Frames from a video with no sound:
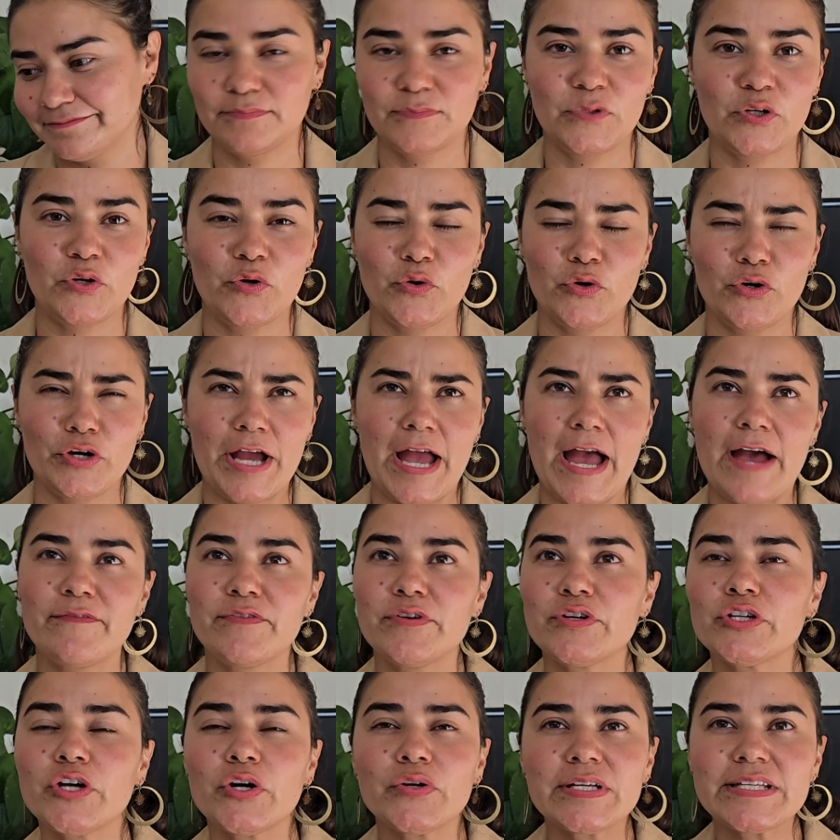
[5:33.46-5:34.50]
Or have you
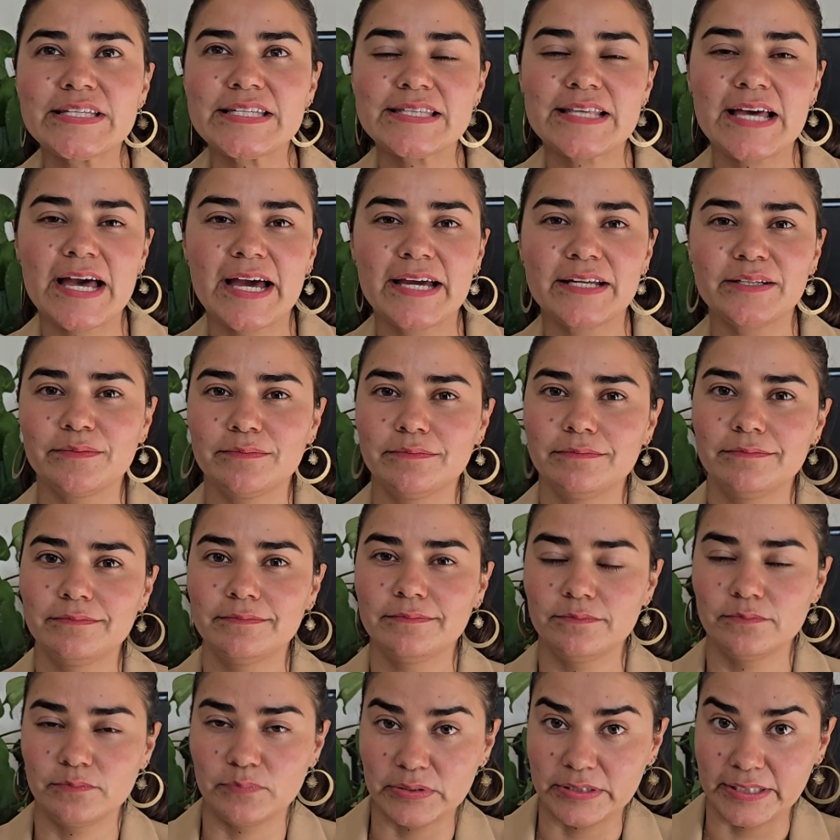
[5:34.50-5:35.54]
noticed that
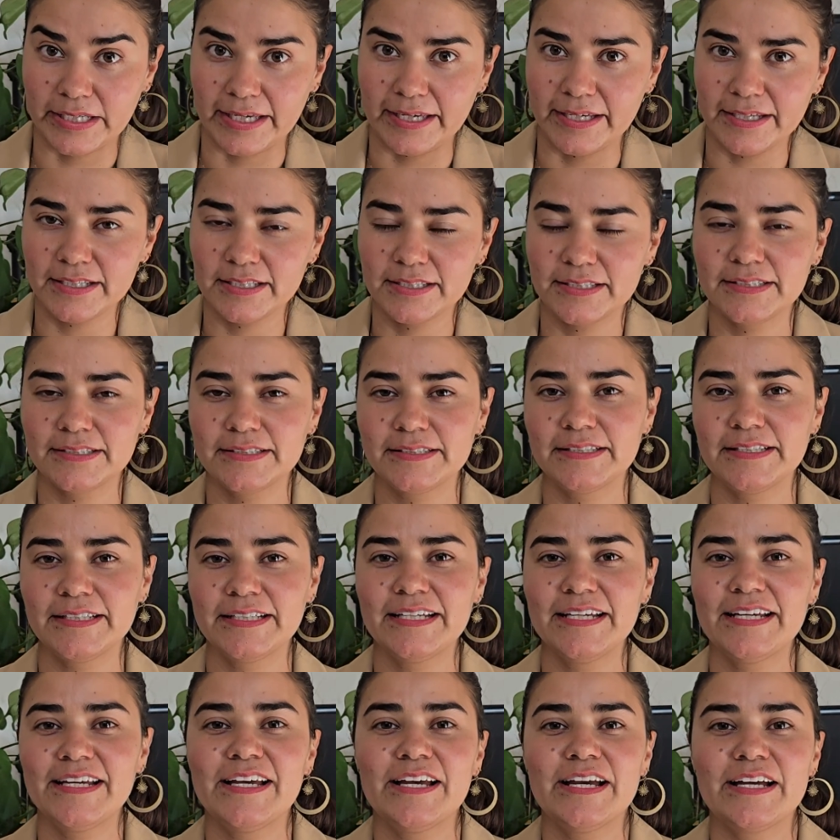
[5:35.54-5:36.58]
blank?
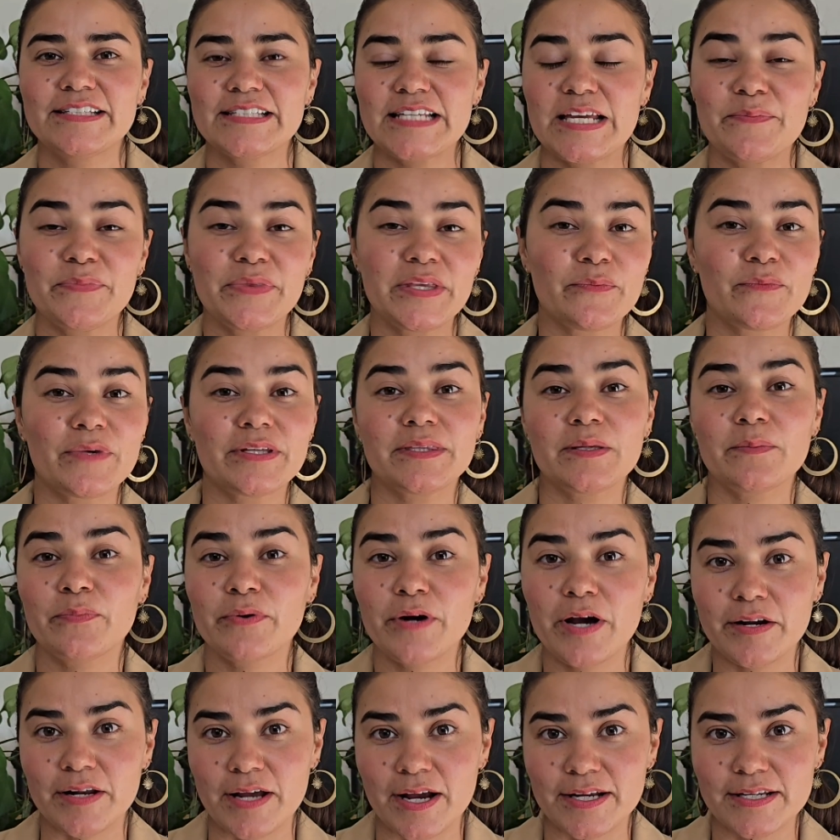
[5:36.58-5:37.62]
Same thing with the
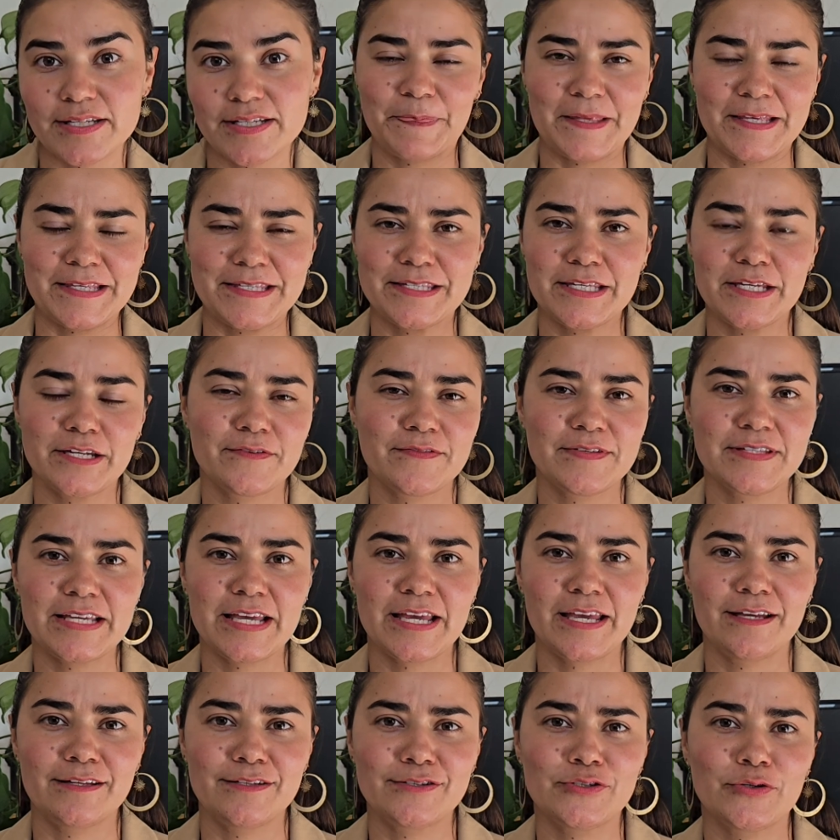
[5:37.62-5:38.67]
product. Instead of
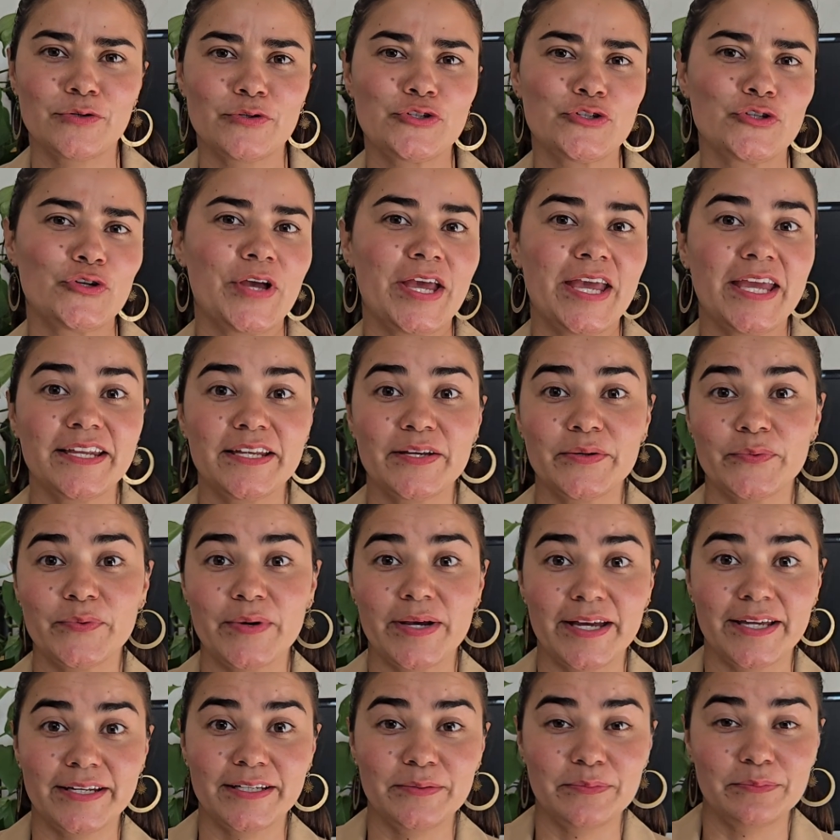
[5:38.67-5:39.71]
saying, don't you hate it
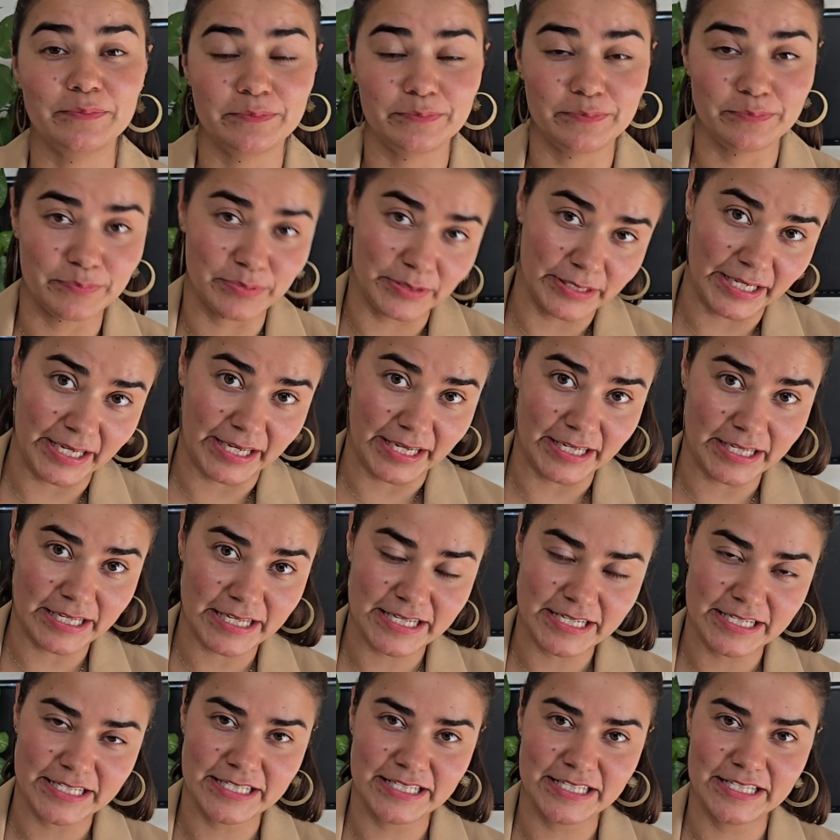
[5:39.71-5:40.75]
when blank,
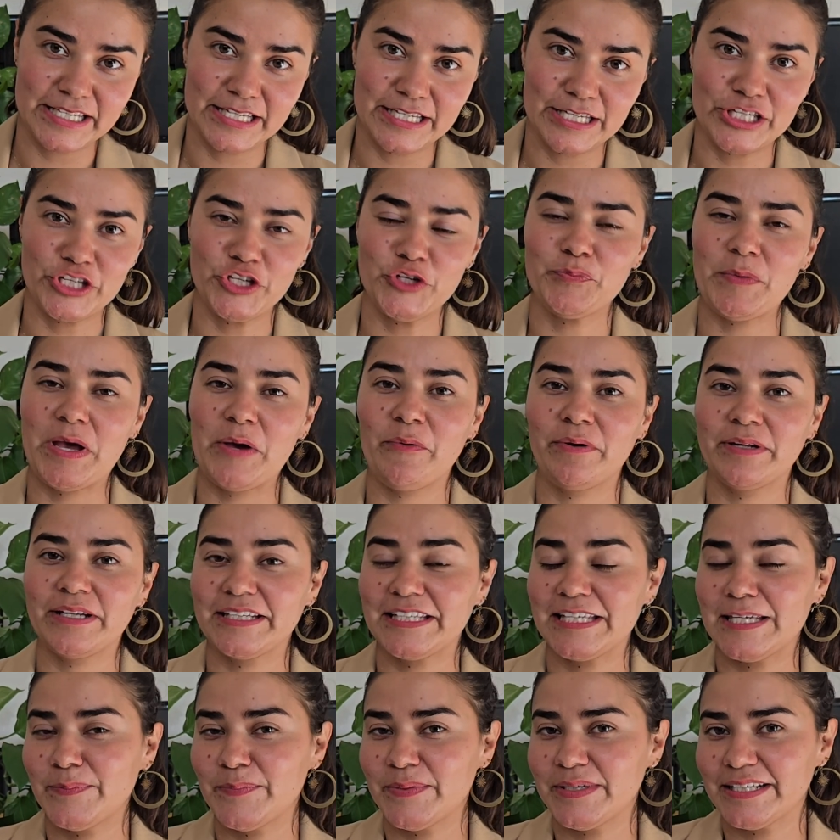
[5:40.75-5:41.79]
you might want to
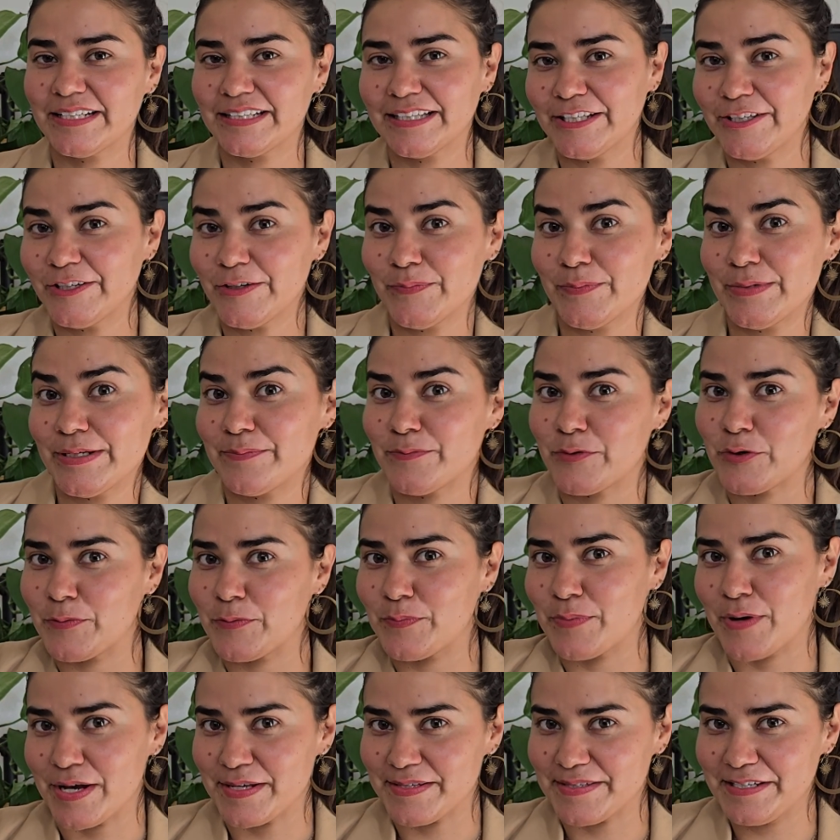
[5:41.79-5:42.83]
keep it a little bit more
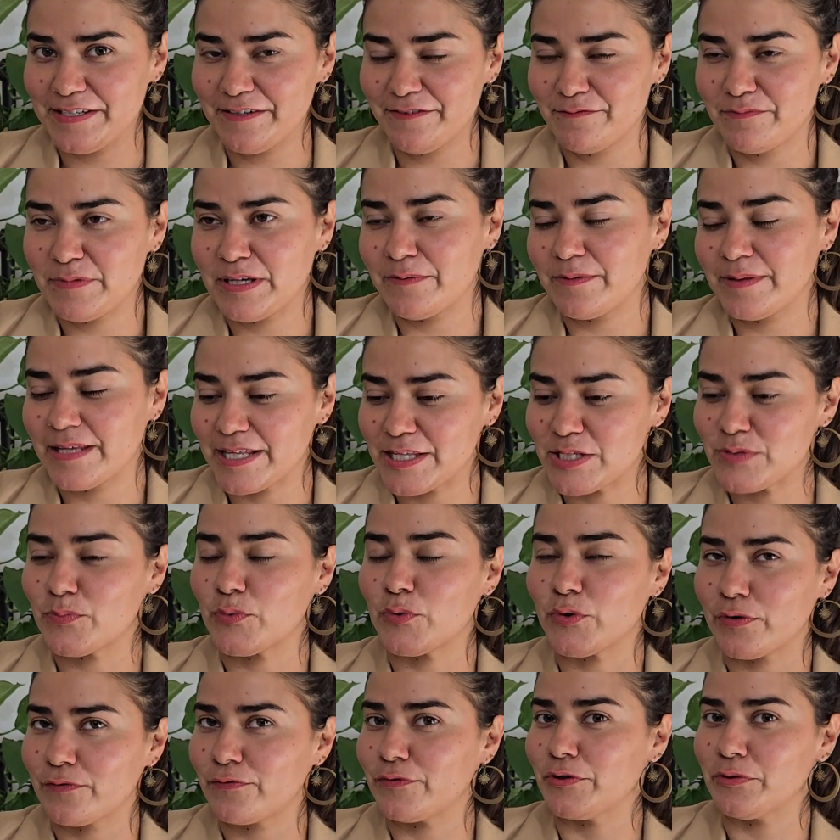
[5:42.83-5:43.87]
positive. Maybe that's more
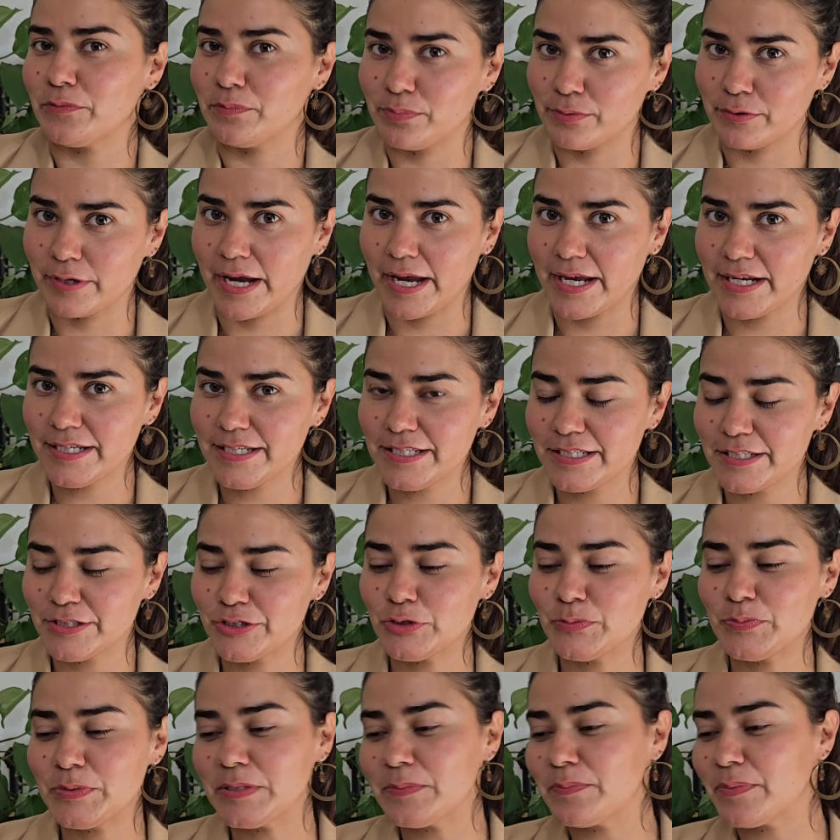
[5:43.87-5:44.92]
of your brand to
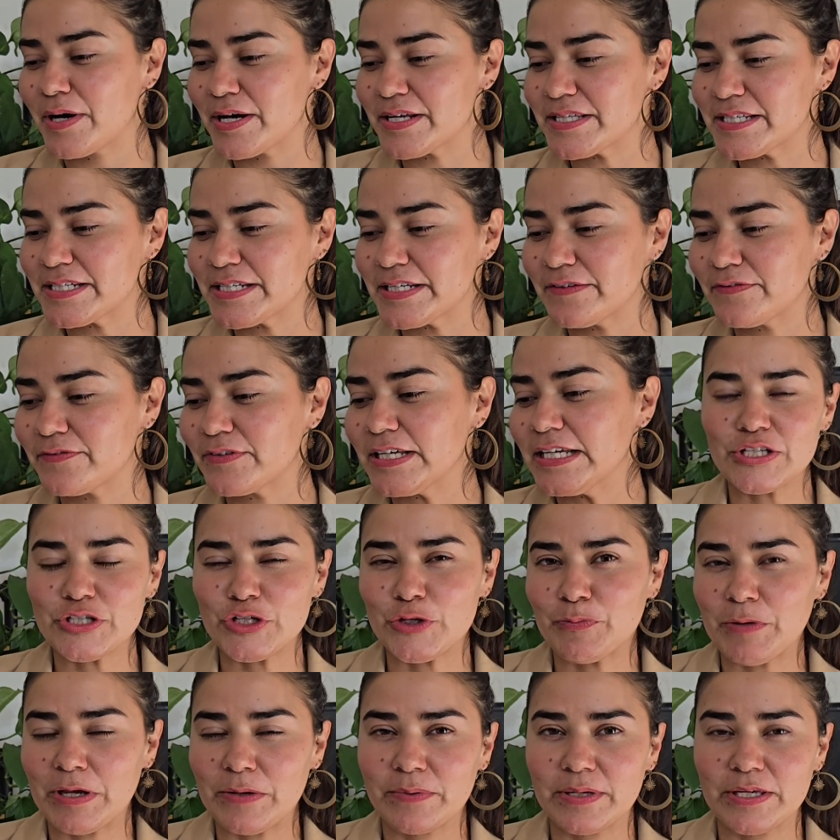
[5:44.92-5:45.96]
be positive. So
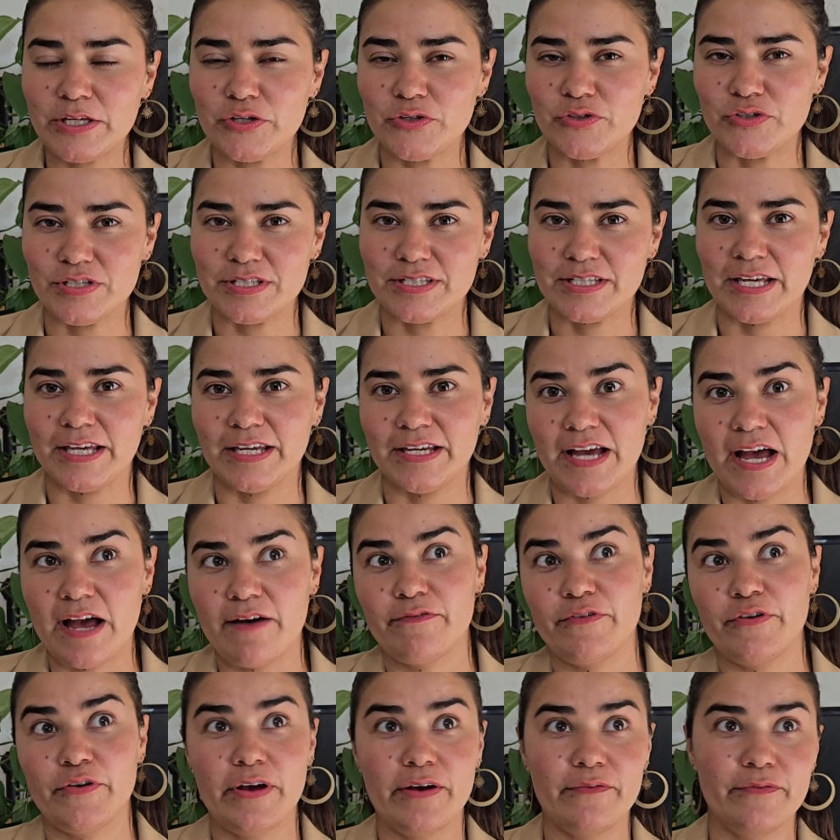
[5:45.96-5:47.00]
maybe you just say, have
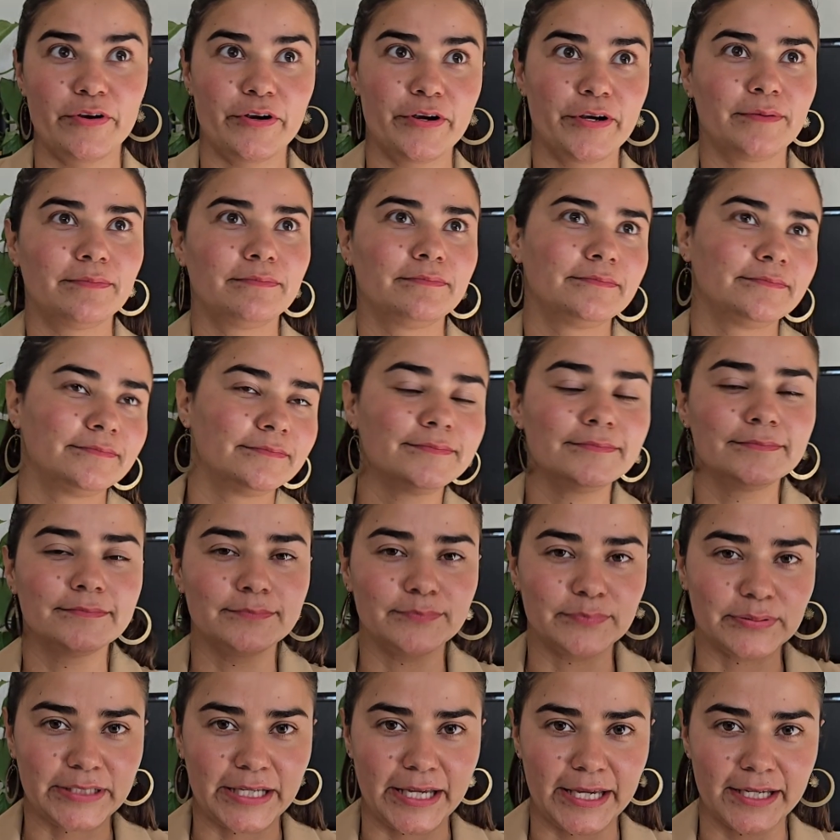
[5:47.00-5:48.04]
you ever
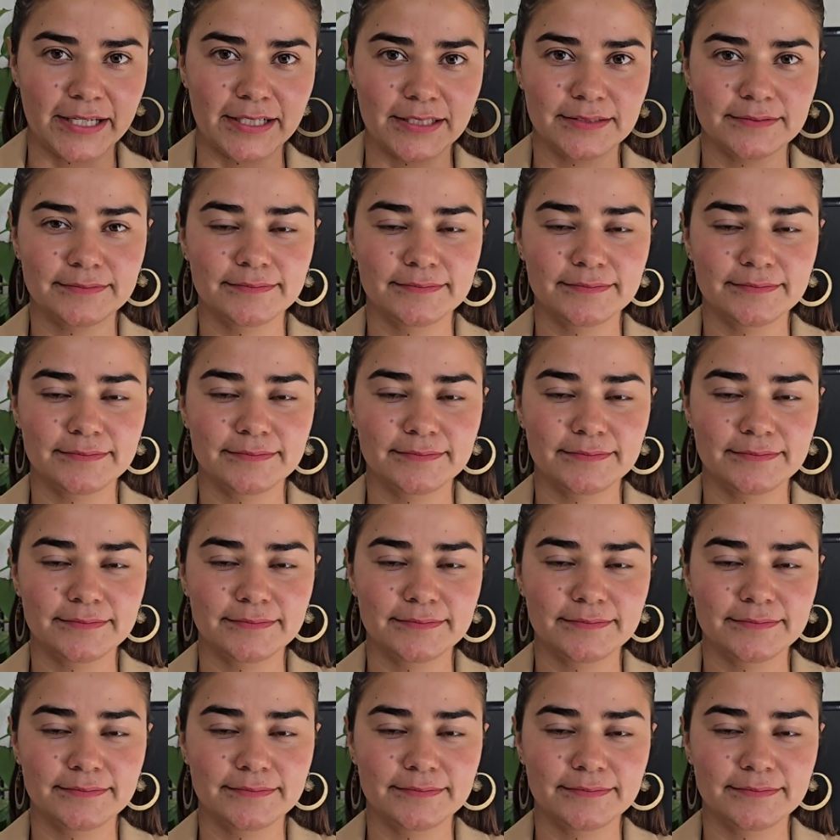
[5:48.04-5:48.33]
blank?